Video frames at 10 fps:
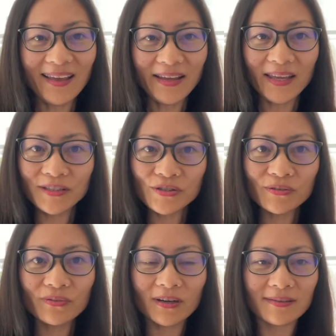
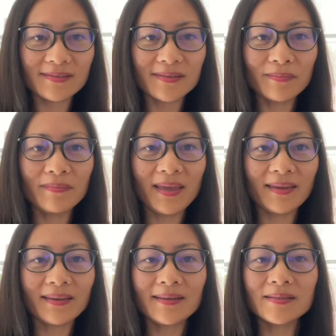Introverts
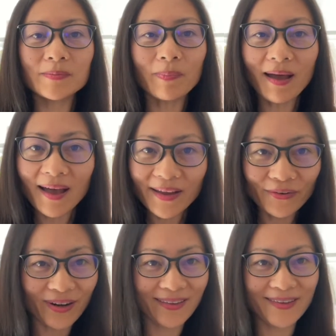make
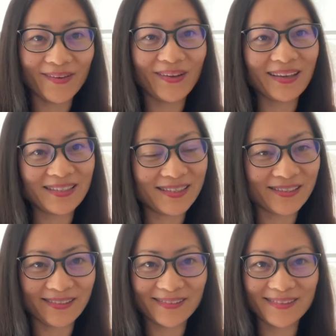inspiring yoga
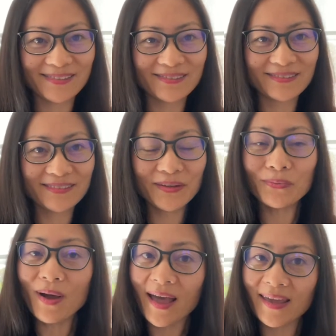teachers.
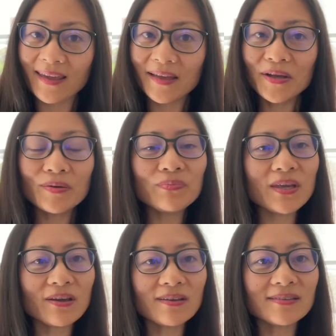Why?
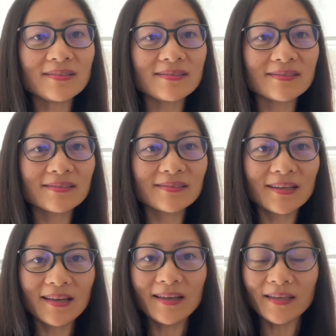Because
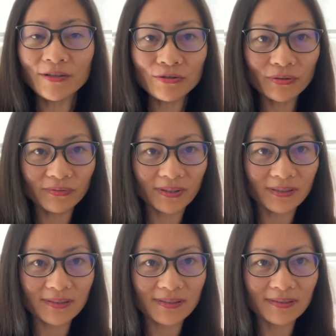
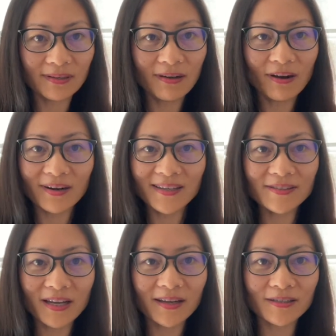introverts are in
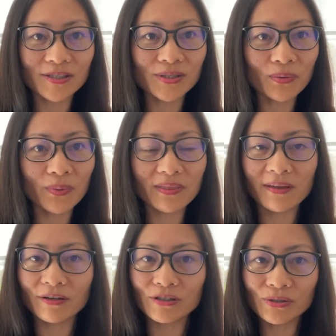touch with
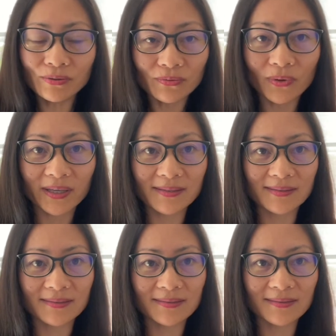their true
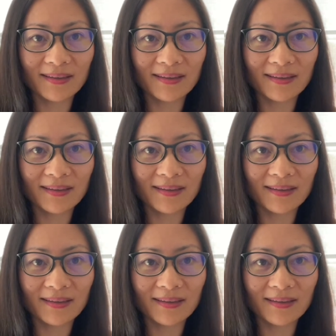voices.